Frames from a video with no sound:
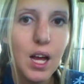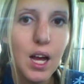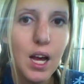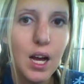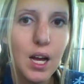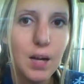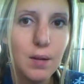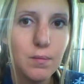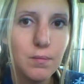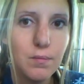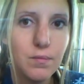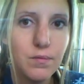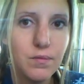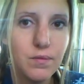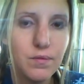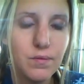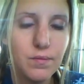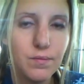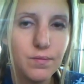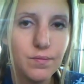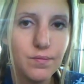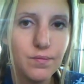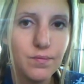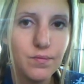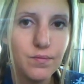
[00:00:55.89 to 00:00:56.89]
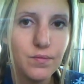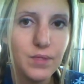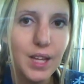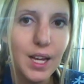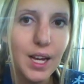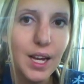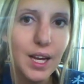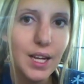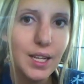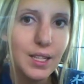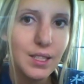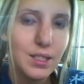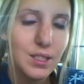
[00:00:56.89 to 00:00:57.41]

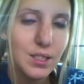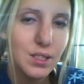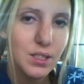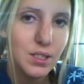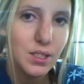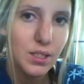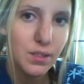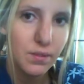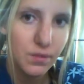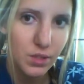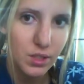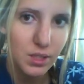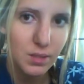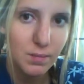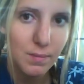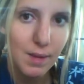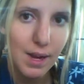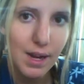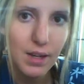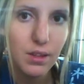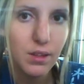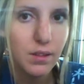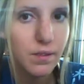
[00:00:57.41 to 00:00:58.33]
that the first man